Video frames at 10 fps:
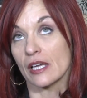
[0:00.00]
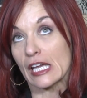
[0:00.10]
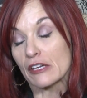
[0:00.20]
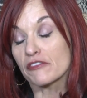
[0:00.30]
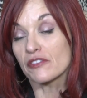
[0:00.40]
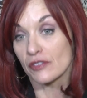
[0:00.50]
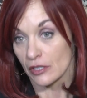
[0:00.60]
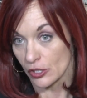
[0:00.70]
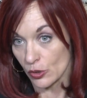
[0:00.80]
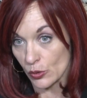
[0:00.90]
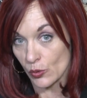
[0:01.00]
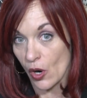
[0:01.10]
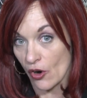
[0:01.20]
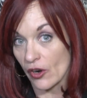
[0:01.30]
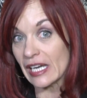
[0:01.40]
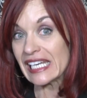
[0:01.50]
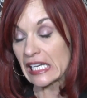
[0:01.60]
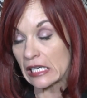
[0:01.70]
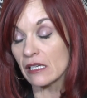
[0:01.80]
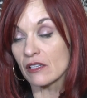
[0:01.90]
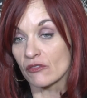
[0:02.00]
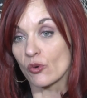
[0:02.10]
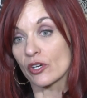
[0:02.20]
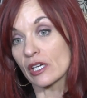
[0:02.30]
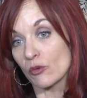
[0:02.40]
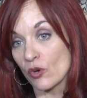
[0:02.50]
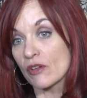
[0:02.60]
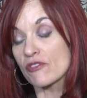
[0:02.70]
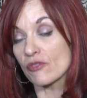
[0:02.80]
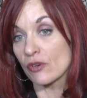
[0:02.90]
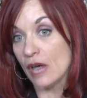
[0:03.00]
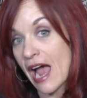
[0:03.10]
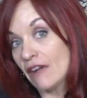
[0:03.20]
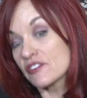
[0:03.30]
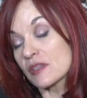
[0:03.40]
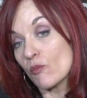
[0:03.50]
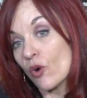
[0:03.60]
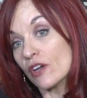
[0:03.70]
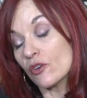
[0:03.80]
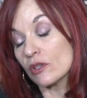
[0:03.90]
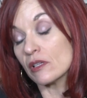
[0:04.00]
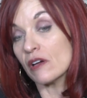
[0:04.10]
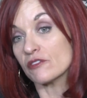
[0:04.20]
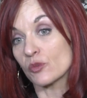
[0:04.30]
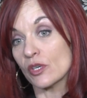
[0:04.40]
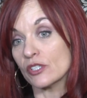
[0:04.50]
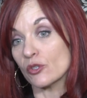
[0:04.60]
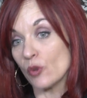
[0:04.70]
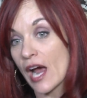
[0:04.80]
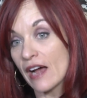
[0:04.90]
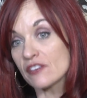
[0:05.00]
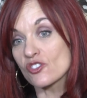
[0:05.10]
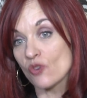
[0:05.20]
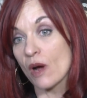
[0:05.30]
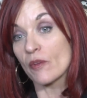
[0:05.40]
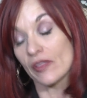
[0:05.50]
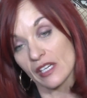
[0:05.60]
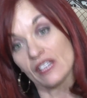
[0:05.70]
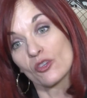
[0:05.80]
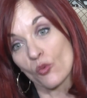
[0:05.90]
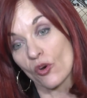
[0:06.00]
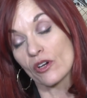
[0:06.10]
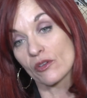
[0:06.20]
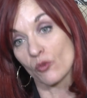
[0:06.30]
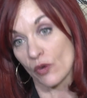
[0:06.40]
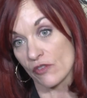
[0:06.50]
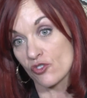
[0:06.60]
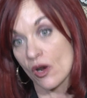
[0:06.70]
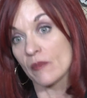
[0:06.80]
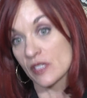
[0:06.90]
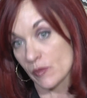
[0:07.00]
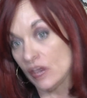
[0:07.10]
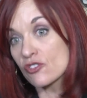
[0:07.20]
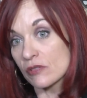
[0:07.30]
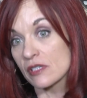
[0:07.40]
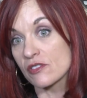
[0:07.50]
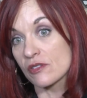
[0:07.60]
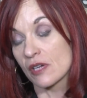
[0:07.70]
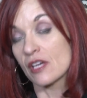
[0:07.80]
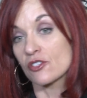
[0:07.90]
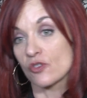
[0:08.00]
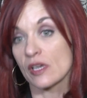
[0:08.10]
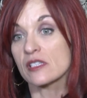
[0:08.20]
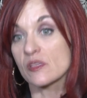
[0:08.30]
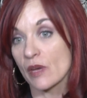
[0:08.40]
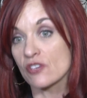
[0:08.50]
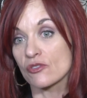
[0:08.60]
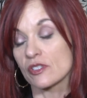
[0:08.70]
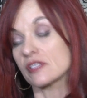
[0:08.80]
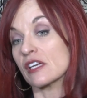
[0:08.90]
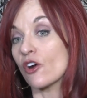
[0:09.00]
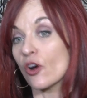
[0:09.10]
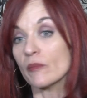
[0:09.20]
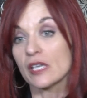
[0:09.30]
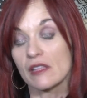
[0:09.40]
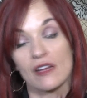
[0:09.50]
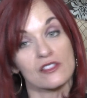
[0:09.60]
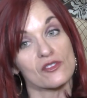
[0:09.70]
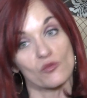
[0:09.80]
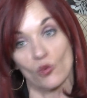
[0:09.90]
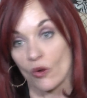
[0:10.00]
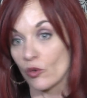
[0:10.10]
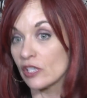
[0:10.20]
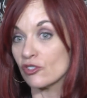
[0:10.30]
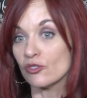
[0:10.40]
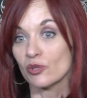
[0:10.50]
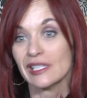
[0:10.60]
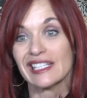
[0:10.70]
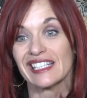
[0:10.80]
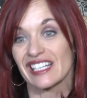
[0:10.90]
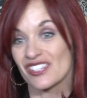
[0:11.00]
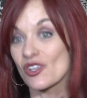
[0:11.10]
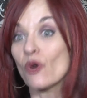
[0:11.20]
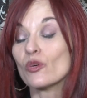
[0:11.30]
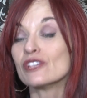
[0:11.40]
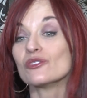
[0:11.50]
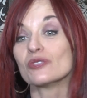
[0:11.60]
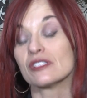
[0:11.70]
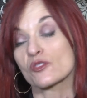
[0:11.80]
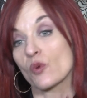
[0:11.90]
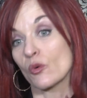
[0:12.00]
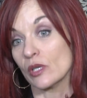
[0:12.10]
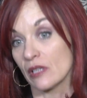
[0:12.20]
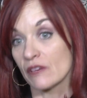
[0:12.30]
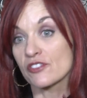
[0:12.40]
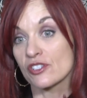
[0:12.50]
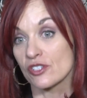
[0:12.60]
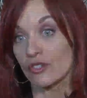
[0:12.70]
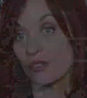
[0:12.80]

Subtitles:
If you are in need of working with or have someone or a loved one who has trauma, they need to work with trauma specialists, trained specialists. At Harmony, that's what we do, that's all we do, and it's what we love to do.